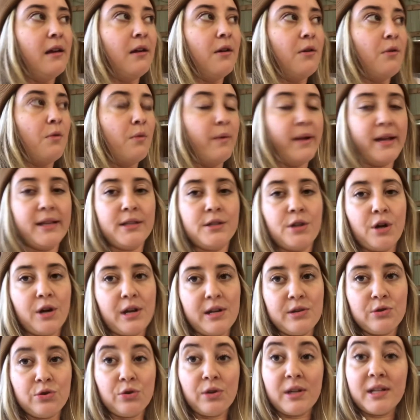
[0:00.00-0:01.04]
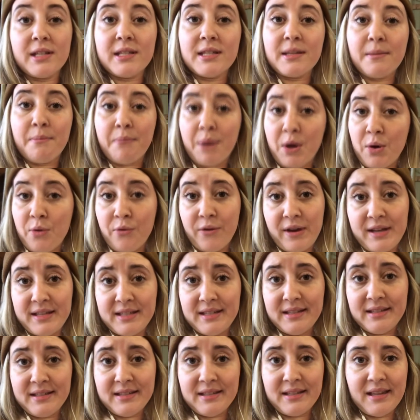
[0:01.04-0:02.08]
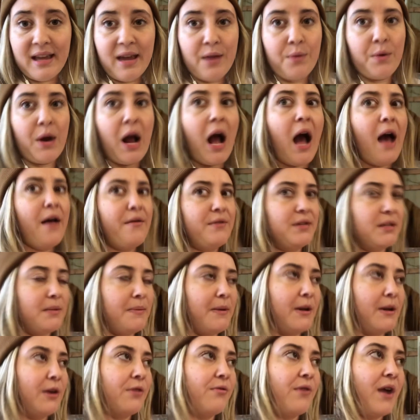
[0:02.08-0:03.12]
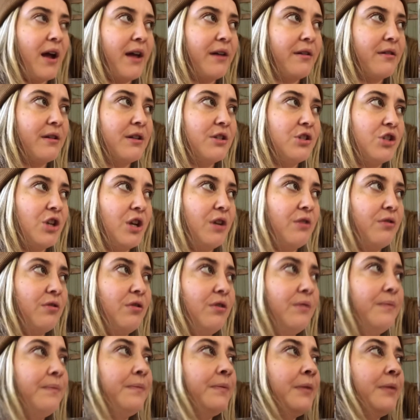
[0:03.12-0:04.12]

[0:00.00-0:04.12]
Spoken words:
we can start entering some barrel races and where I was a better rider in general.